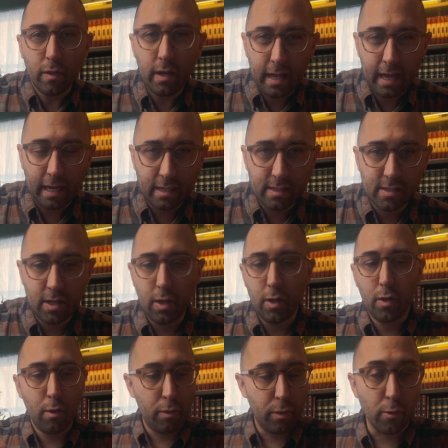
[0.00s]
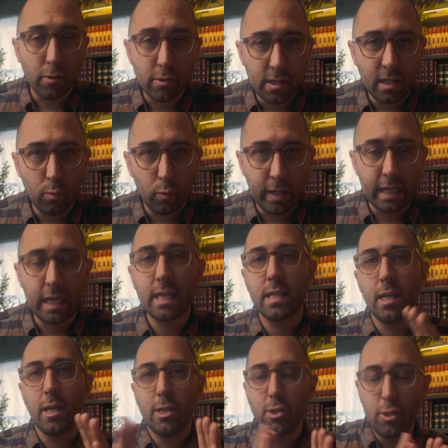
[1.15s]
the next 13 weeks
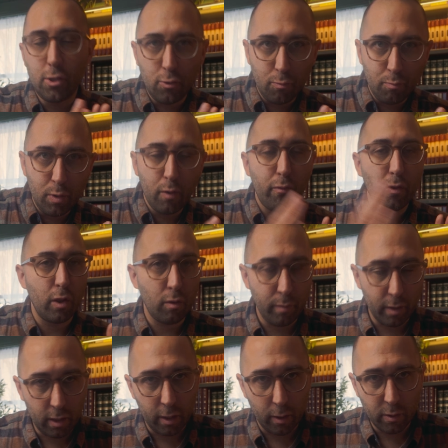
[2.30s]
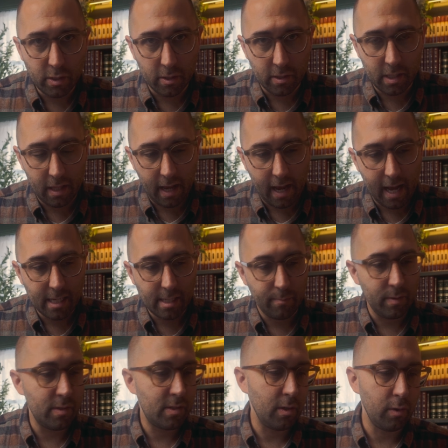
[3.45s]
to move a little bit closer to that?
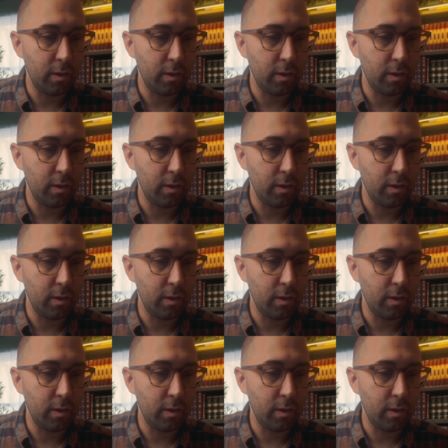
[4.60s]
And so